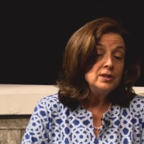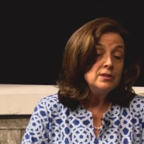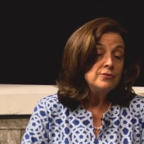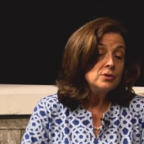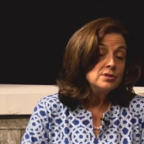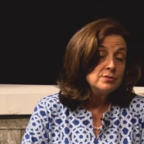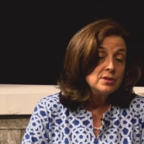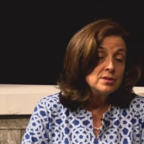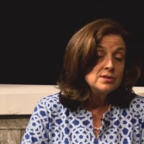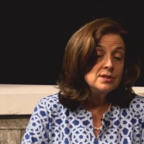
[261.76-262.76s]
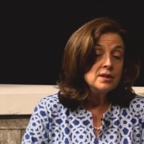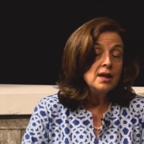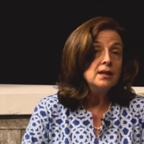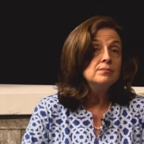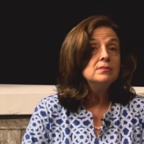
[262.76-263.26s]
fortuitous, and
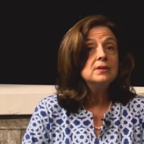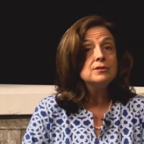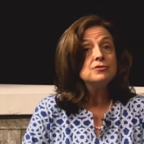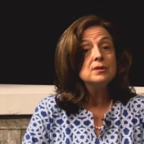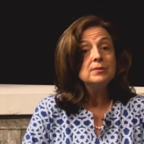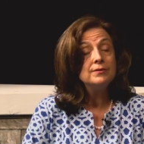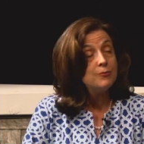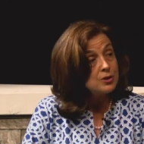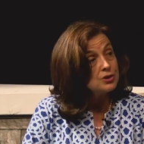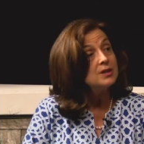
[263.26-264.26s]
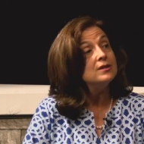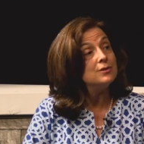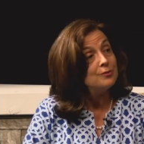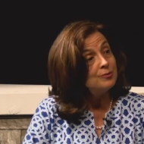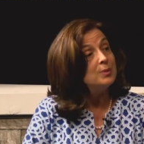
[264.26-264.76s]
I am extremely fortunate
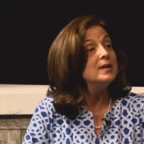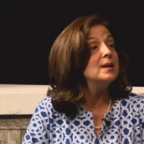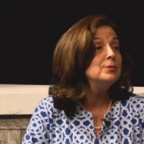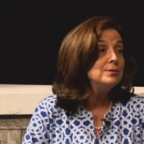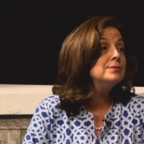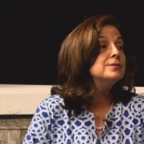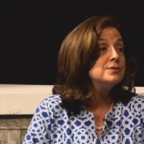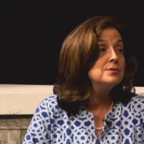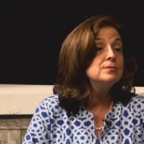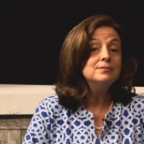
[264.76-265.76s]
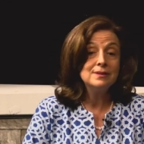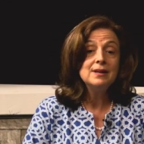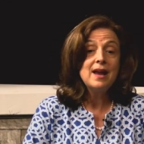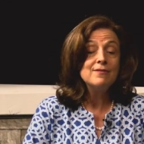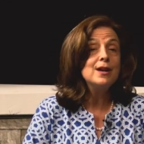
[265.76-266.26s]
to have been able to
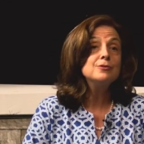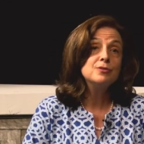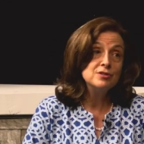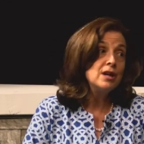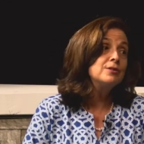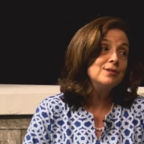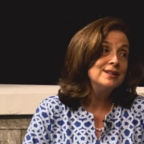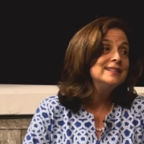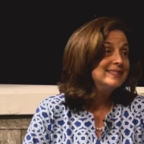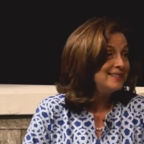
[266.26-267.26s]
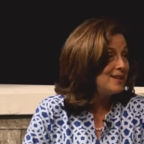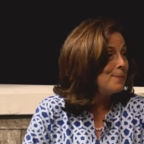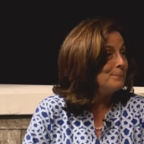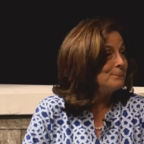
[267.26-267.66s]
have that trajectory. And how